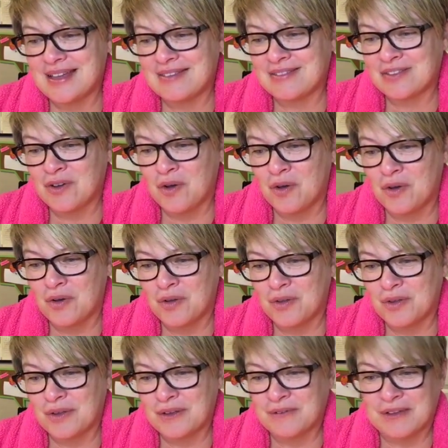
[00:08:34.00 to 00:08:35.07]
the
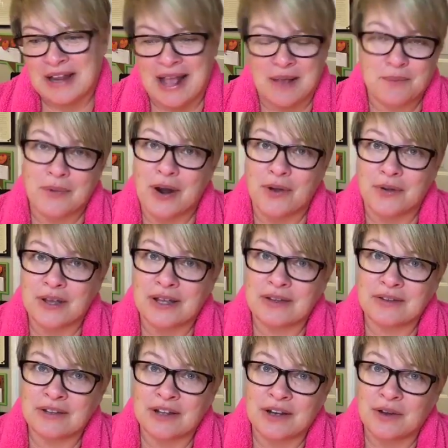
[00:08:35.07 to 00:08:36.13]
whole if it ain't broke
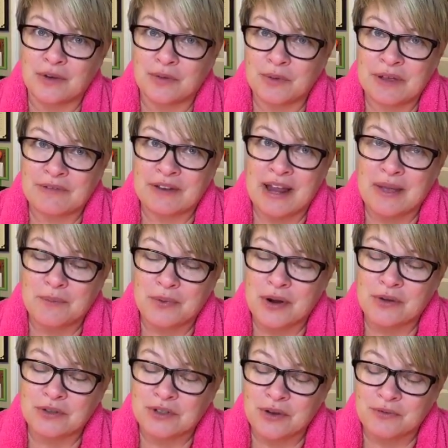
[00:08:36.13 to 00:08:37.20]
it, you know, if it ain't
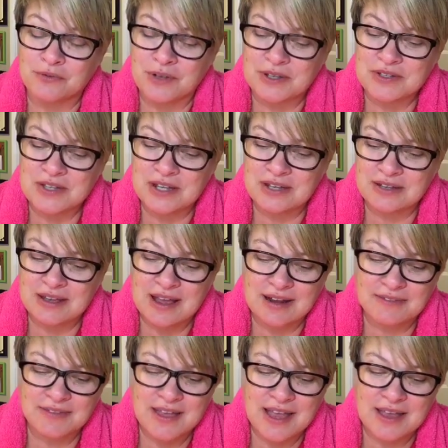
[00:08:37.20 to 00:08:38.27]
broke, don't fix it kind
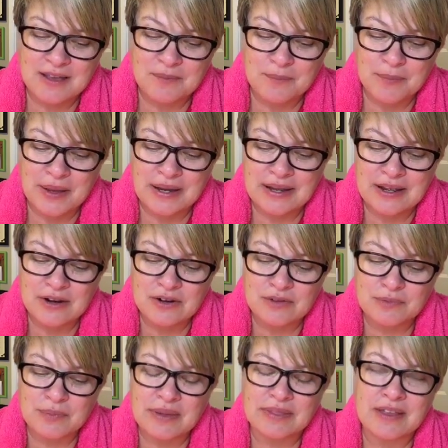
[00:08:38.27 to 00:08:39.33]
of thing. But here
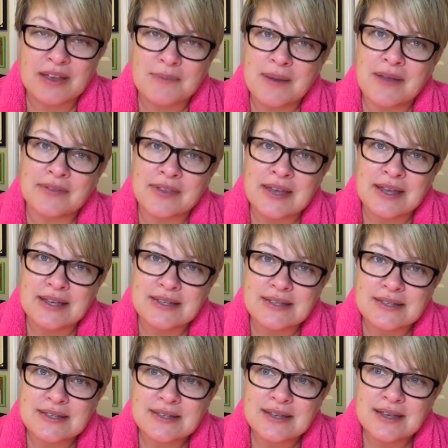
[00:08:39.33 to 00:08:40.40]
but think about
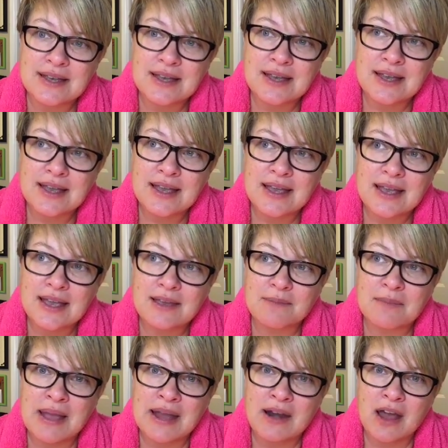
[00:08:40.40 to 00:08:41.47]
this. It
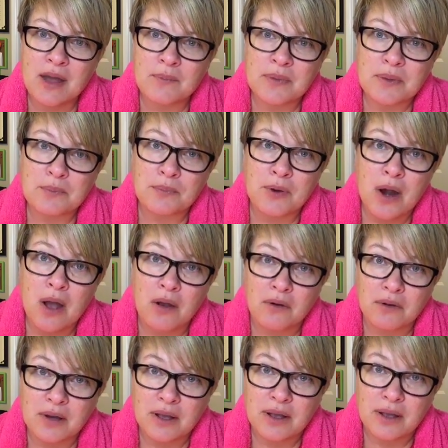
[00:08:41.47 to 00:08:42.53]
may not be
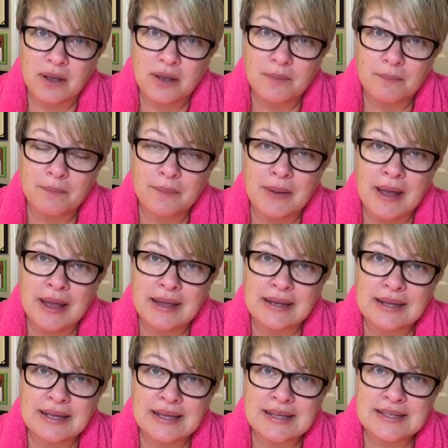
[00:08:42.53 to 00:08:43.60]
broke, but
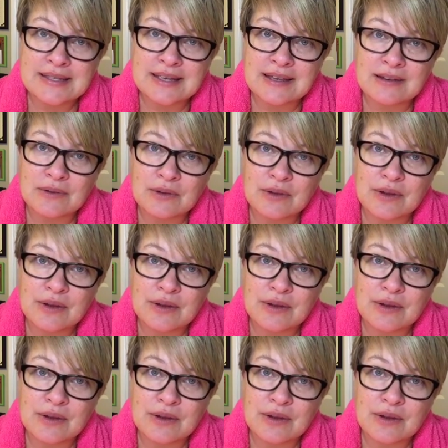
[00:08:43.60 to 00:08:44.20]
is it